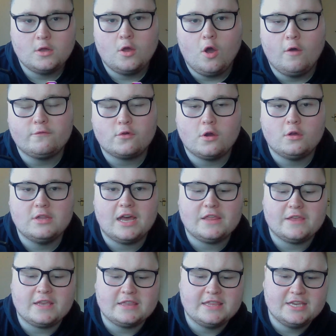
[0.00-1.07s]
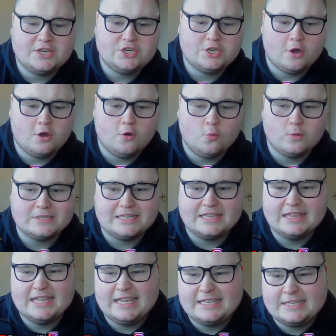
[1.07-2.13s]
Overall, I think this show was a
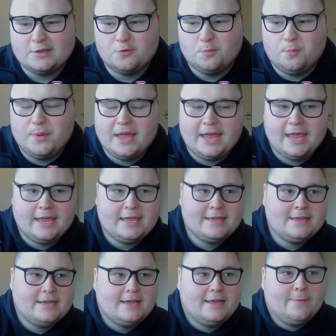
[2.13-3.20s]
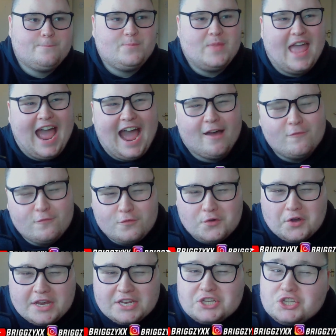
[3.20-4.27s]
little bit
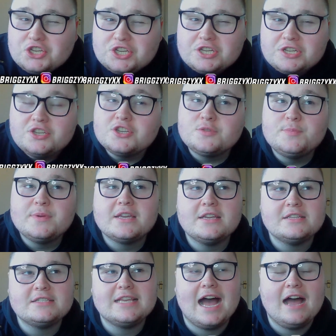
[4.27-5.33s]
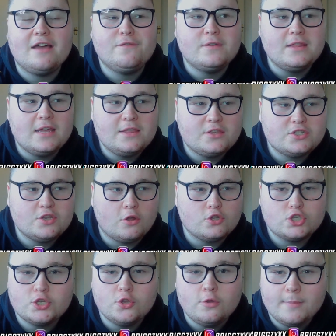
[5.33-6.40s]
average, just because I feel like there's not
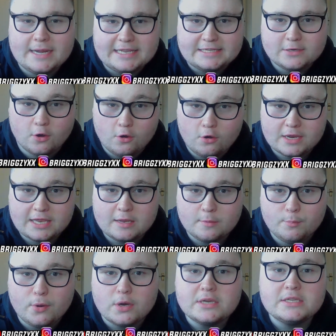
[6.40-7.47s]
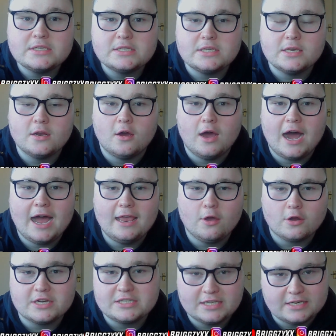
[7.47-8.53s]
too many talking points. You know, I
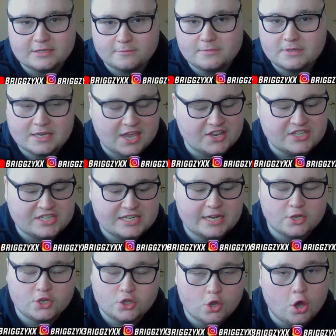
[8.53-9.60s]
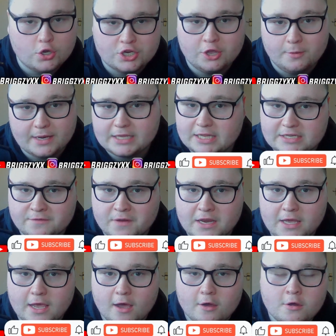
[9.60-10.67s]
honestly considered not doing this
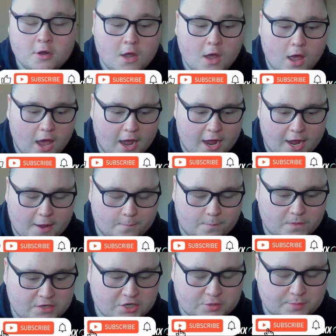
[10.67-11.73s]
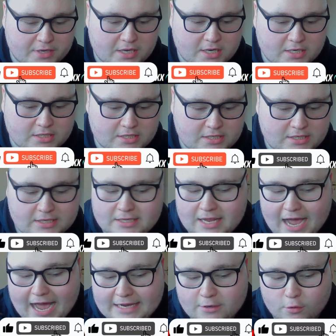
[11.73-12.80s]
video, just because
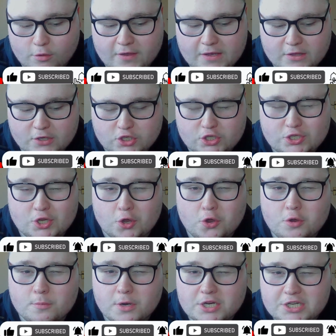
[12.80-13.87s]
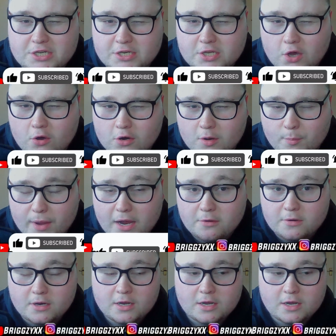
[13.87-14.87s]
I don't think there's too much to talk about.